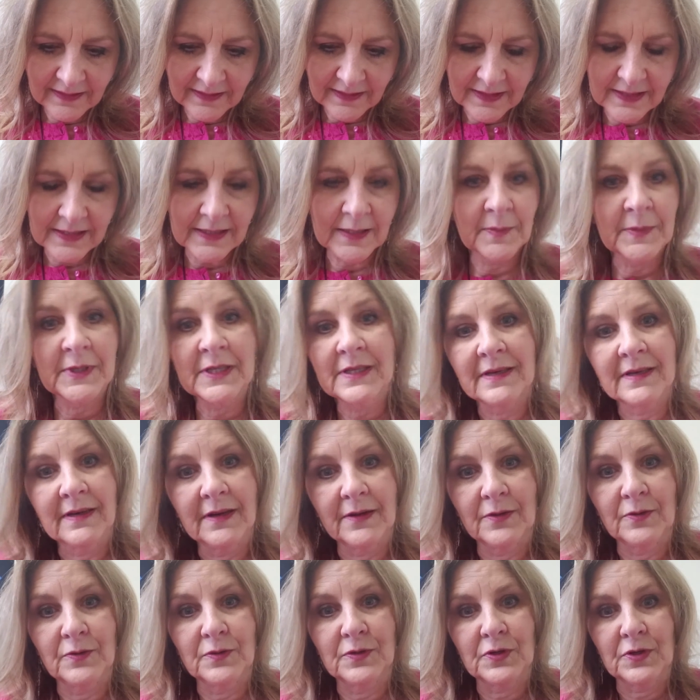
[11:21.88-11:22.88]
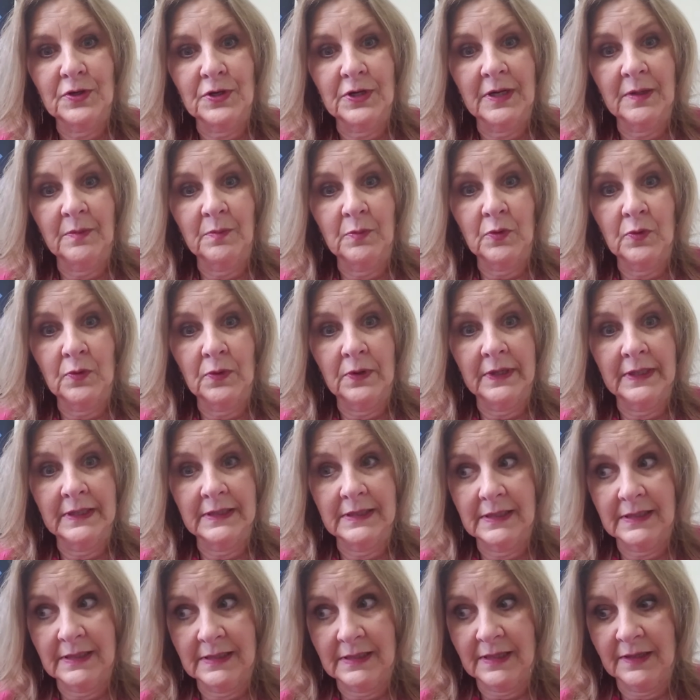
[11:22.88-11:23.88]
Some of the other turning
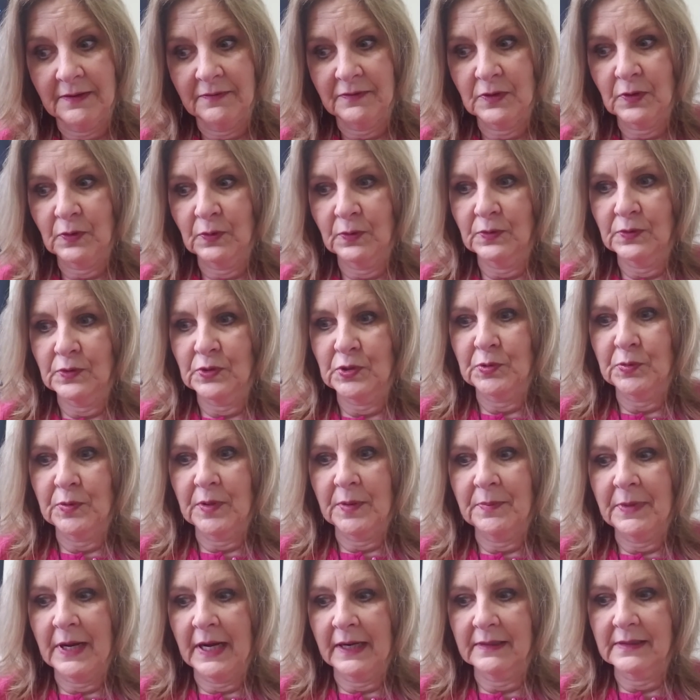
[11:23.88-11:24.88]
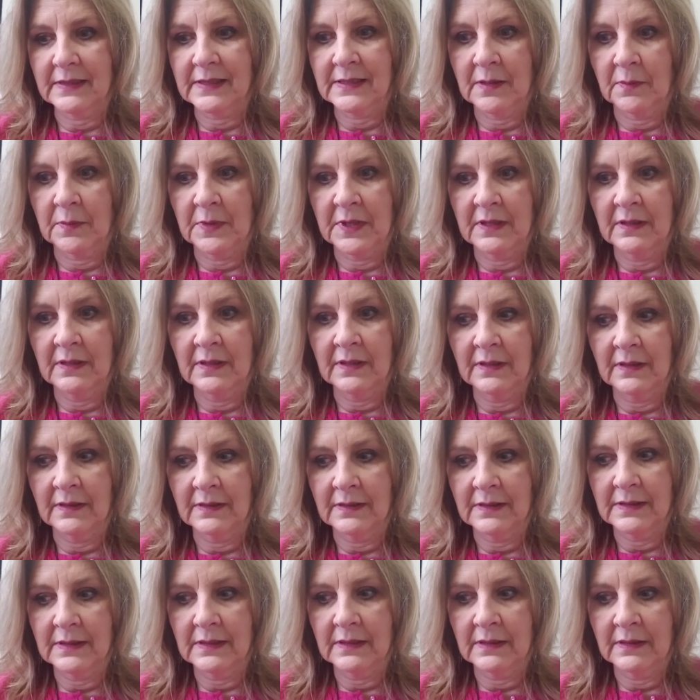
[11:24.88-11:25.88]
points, as I've told you about some of
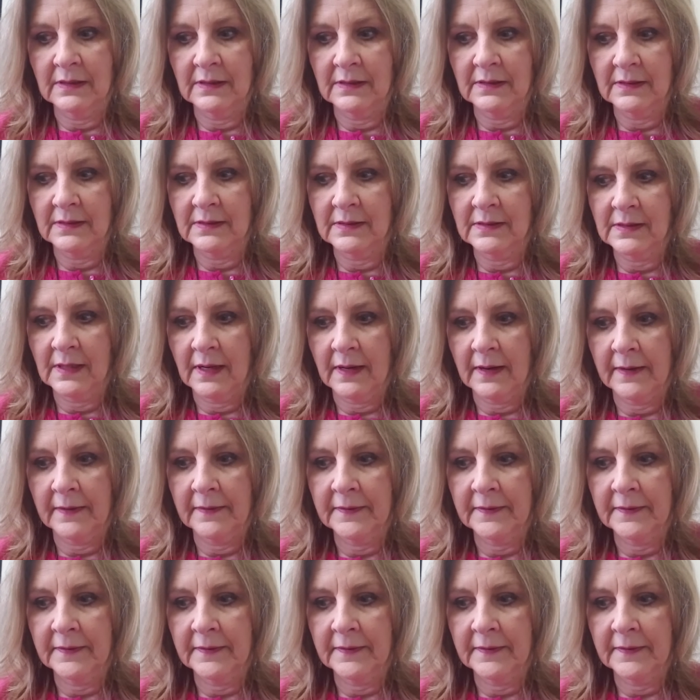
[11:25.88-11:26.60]
these, is